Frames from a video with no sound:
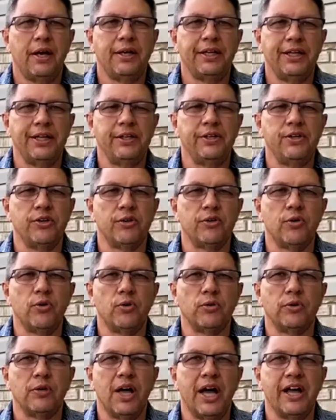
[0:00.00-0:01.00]
In your
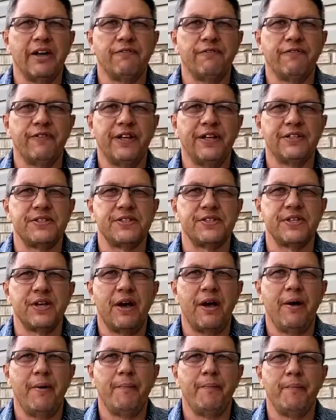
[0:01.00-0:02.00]
own life, it's
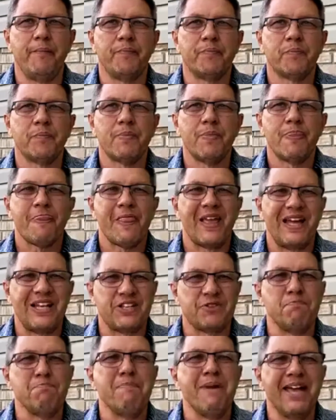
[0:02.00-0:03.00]

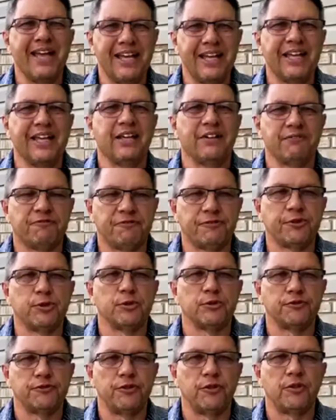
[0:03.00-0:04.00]
making it
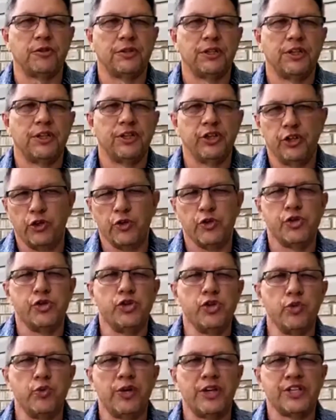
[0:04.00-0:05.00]
fruitful. You're
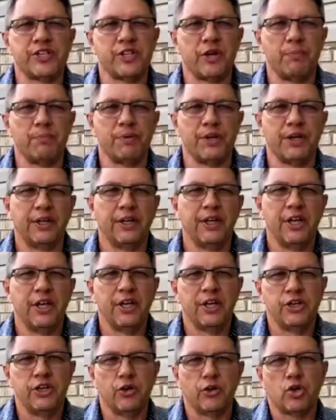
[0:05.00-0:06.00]
doing something.
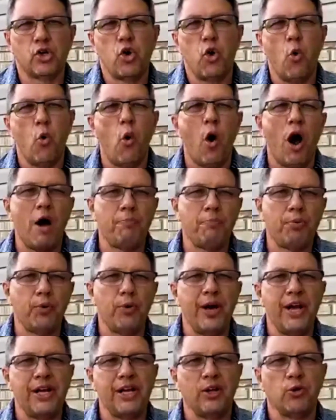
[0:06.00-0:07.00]
You're
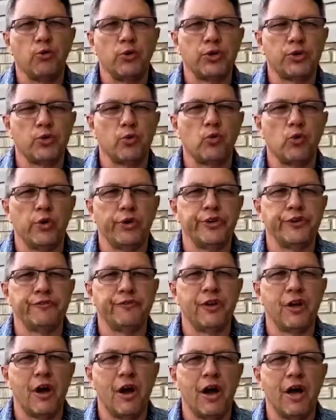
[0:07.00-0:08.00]
cooperating with the Word
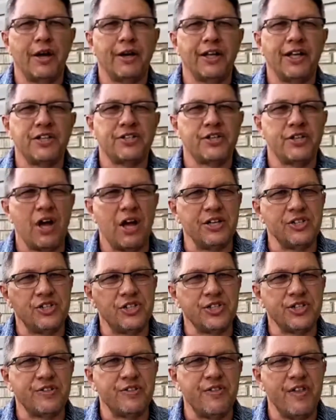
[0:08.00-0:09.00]
of God. It's not
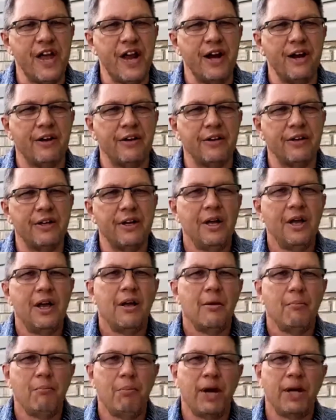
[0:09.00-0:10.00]
just there,
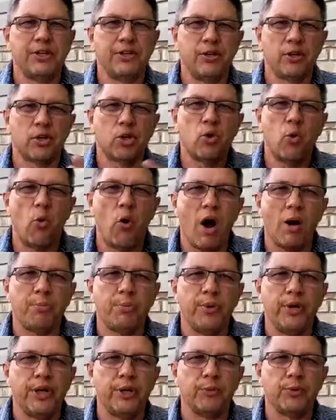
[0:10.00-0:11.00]
but you're
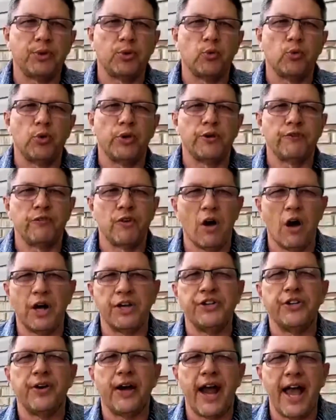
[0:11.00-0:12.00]
cooperating with the Word of
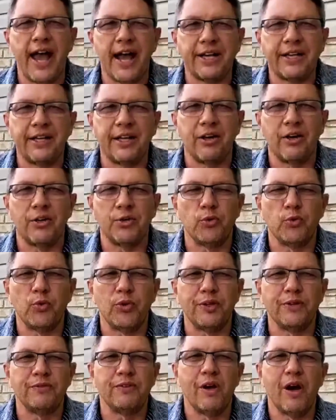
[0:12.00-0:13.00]
God. You're acting on the
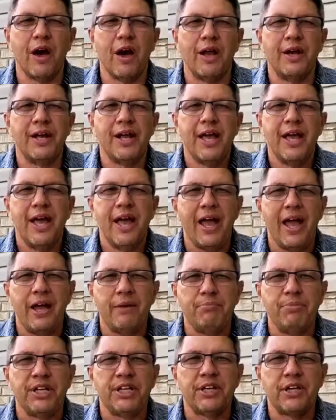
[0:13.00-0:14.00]
Word of God.
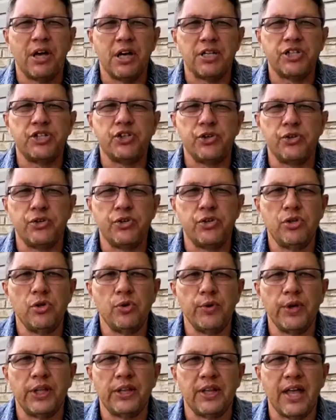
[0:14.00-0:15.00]
And because you're
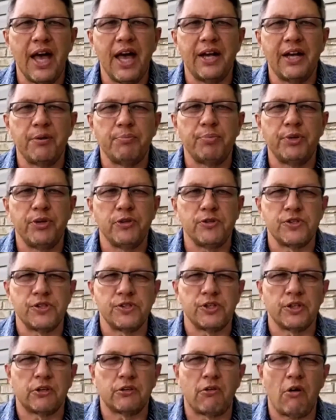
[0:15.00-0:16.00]
doing that, it
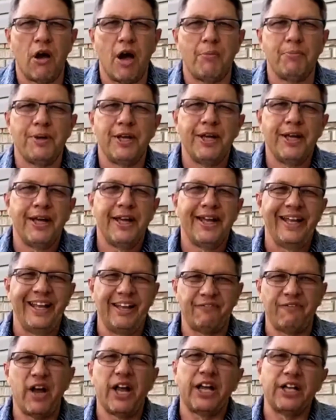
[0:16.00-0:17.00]
produces a crop.
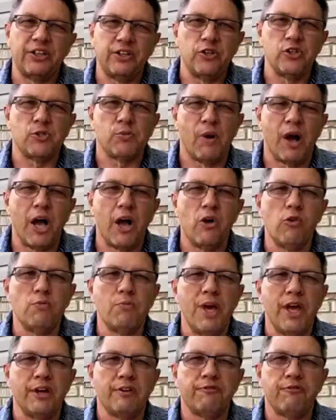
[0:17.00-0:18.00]
If I can use my own
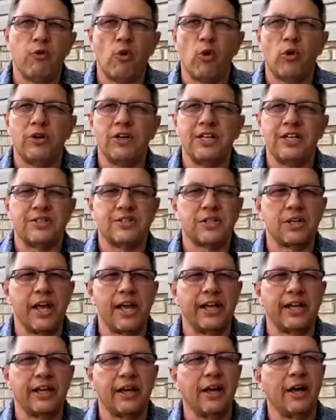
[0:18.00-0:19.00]
metaphor, it's
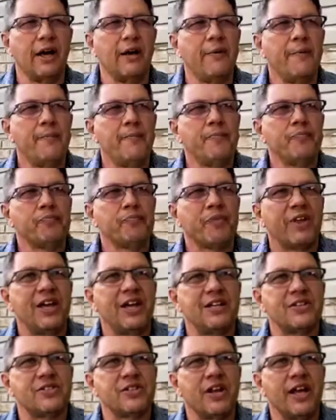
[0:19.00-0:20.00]
like the
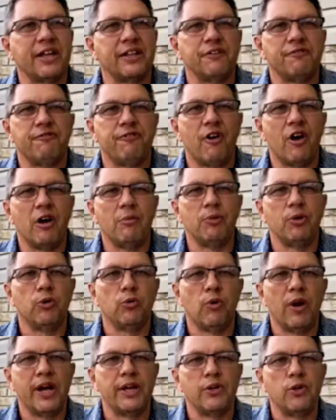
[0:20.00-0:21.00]
farmer,
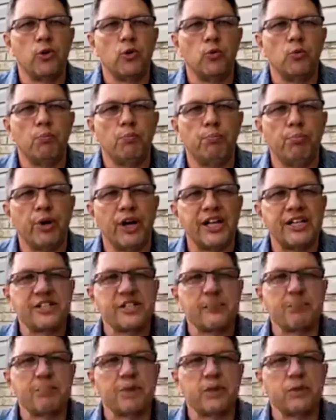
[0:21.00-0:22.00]
right, who
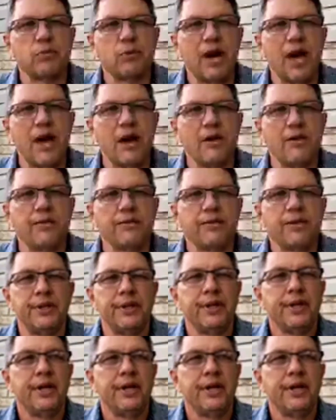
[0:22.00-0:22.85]
breaks up the ground